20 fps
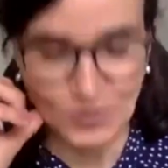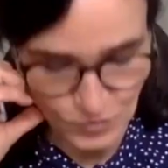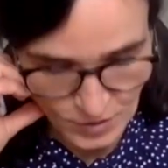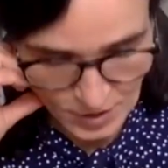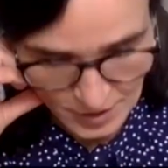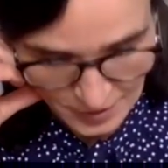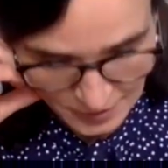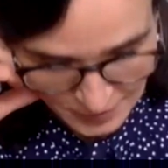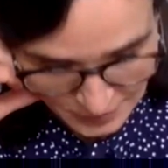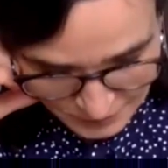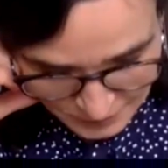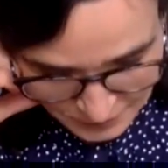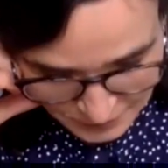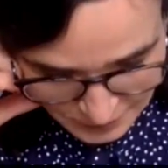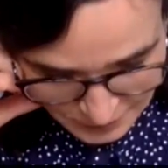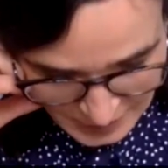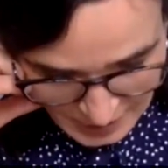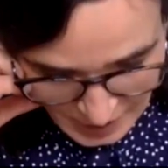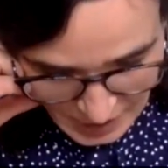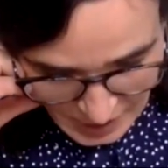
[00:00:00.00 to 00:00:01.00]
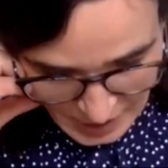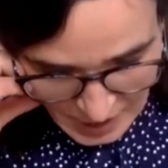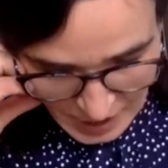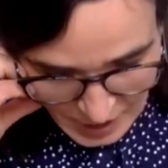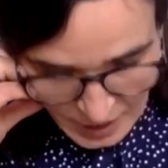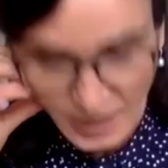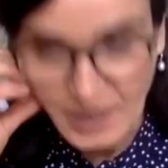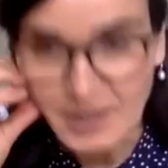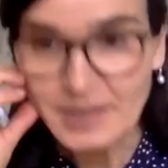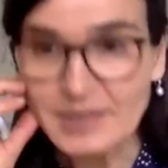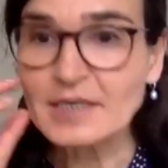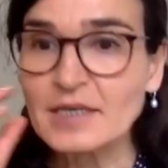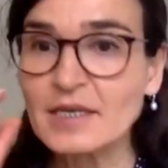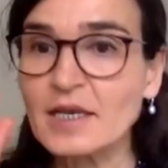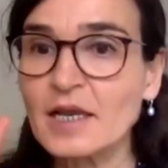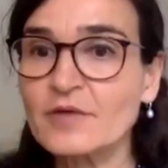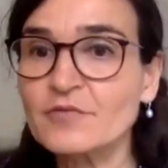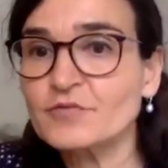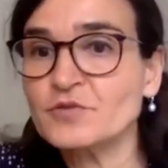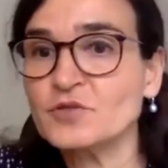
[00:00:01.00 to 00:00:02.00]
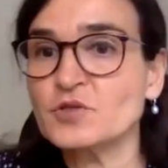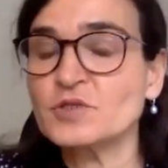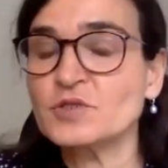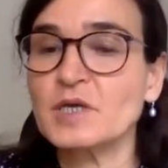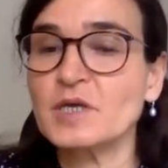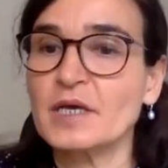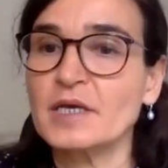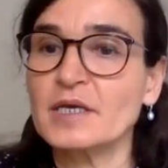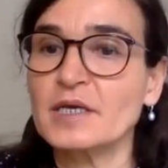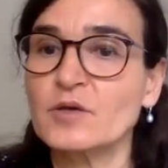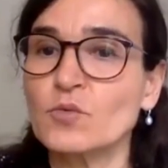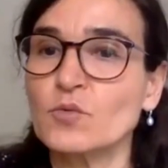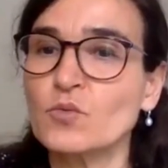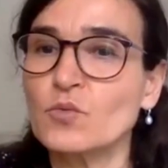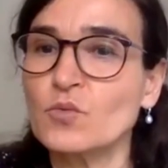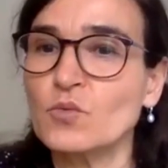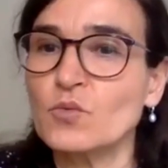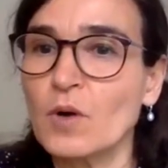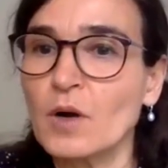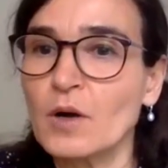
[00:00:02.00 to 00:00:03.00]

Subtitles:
So I'd love to take...